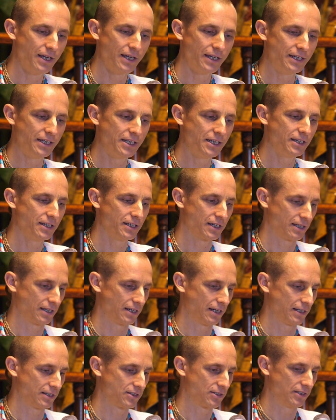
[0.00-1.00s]
He
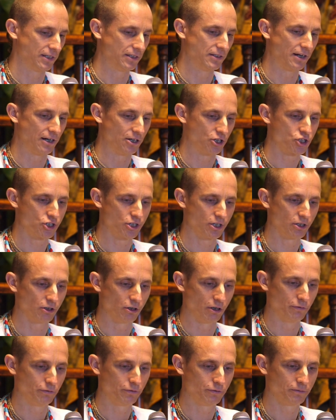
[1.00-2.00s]
got the darshan
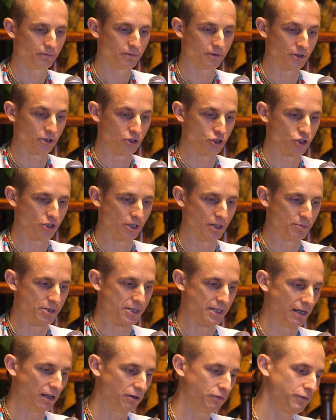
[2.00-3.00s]
of Krishna
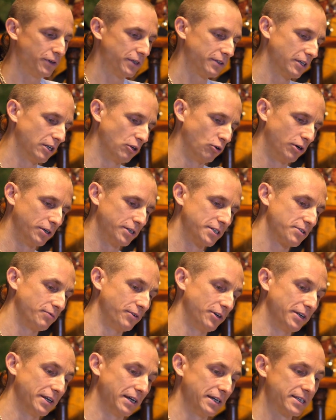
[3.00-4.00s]
himself, and the Lord is
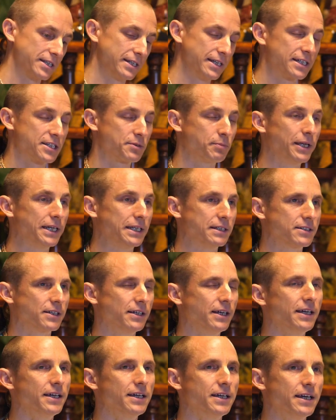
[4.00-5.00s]
very nicely explained.
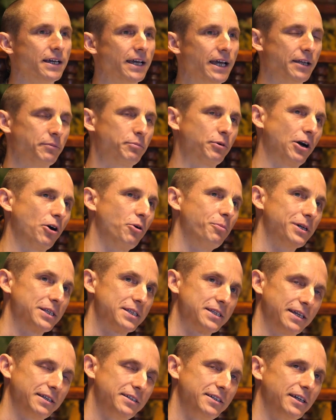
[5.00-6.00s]
And Prabhupada
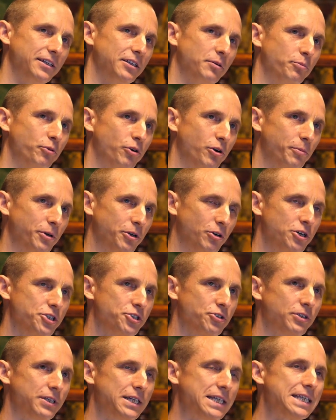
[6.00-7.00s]
said here in the purport
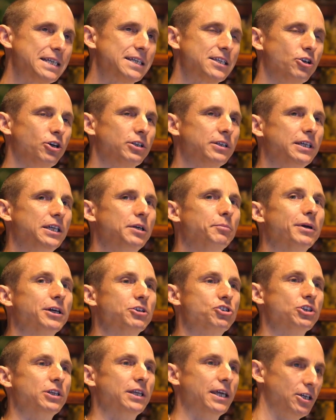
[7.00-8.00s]
also, this is not
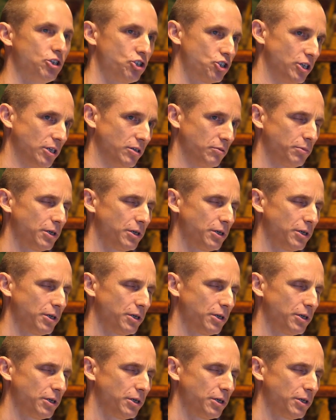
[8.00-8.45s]
imagination.